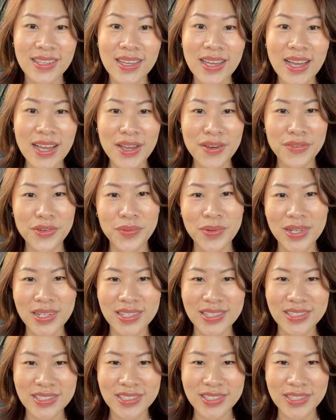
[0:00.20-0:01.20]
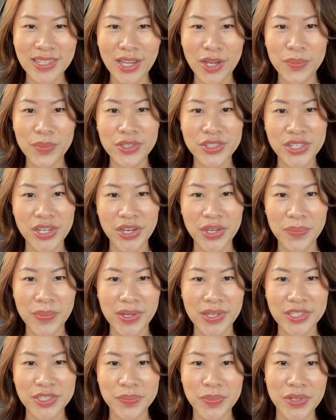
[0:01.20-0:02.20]
Hi everyone, today I'll be sharing
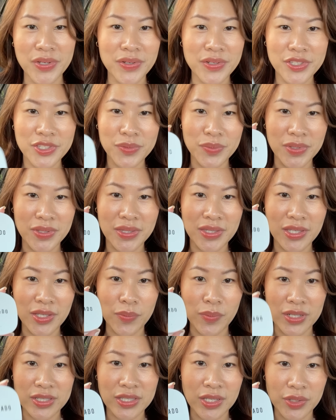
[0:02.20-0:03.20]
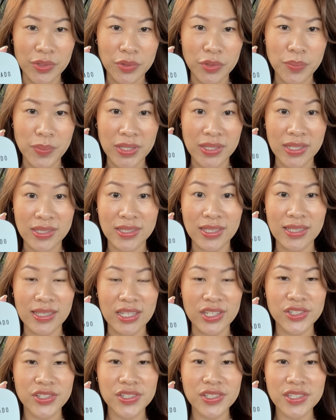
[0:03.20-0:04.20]
my experience with the Wosado magnetic
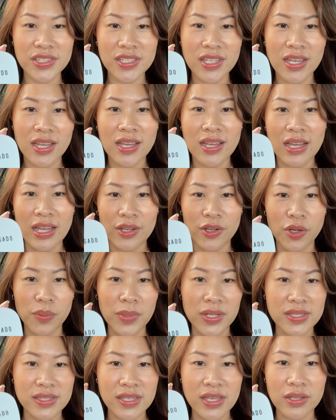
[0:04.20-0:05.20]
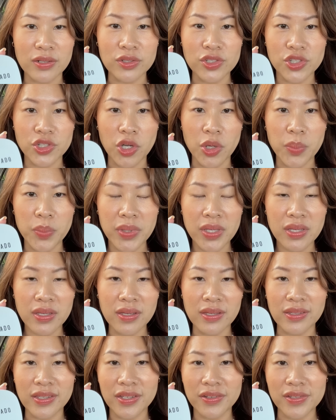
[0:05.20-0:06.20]
lashes. I got my set on Shopee
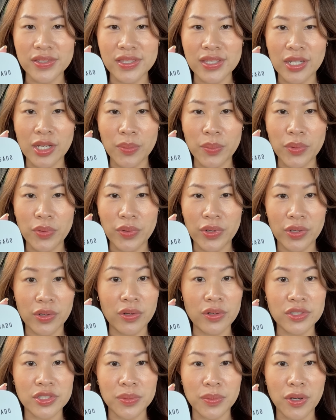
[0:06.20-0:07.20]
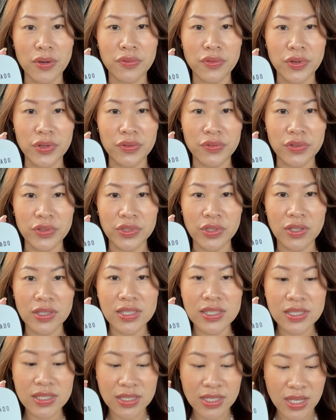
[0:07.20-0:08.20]
and here in Singapore it cost about
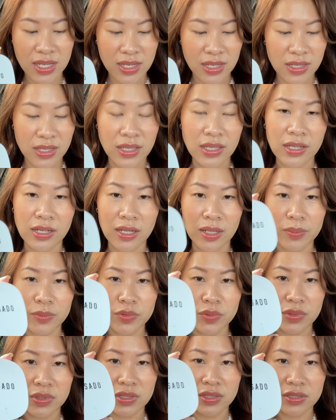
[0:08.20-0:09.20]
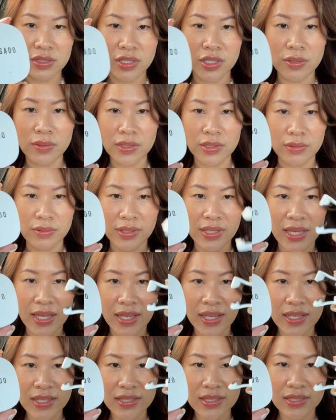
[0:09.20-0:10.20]
$44. It comes with this cute little
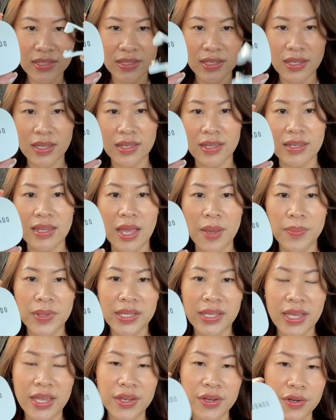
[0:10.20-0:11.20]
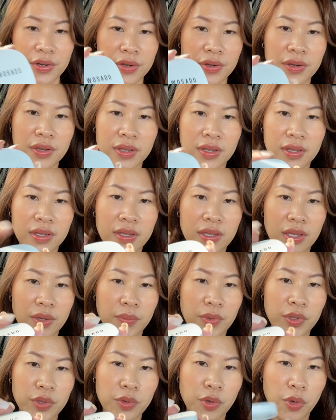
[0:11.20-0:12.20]
case and an applicator, and
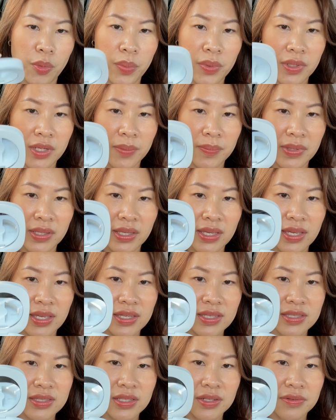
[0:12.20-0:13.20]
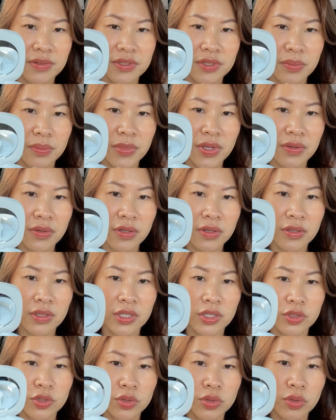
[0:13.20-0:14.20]
when you open up the case there is a mirror
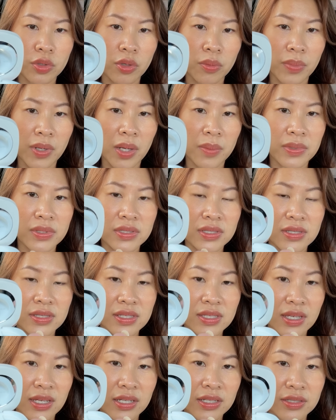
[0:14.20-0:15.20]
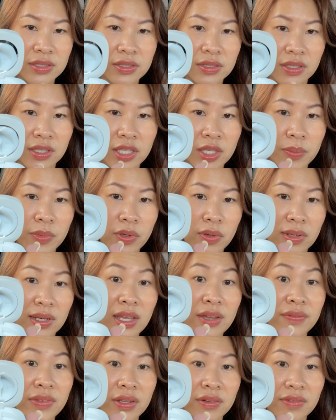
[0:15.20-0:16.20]
and 2 compartments inside to keep your
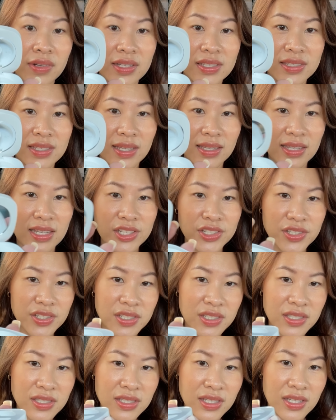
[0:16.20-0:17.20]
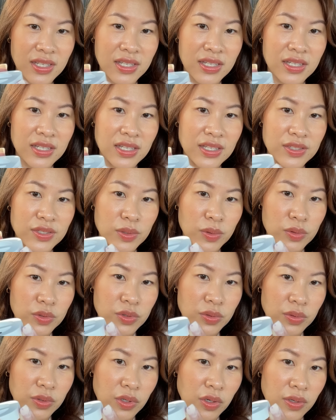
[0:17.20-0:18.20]
left and right side lashes. It's
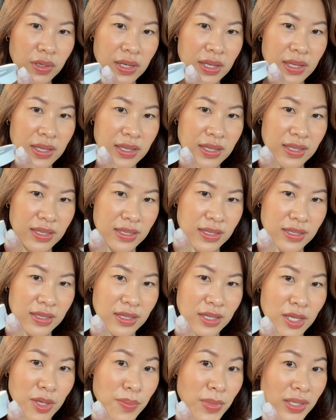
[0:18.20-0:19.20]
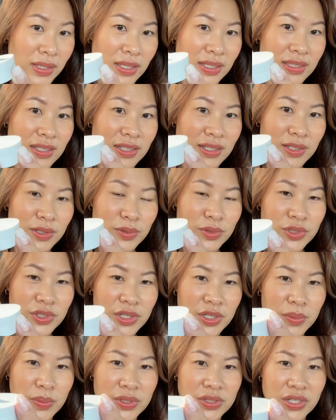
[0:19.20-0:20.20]
also got a magnetic
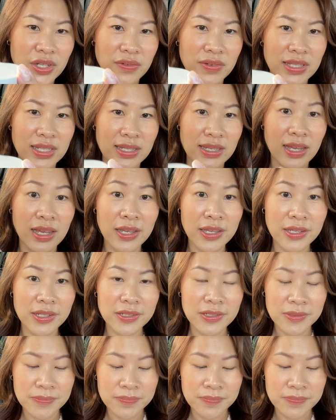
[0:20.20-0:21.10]
closure which I really like.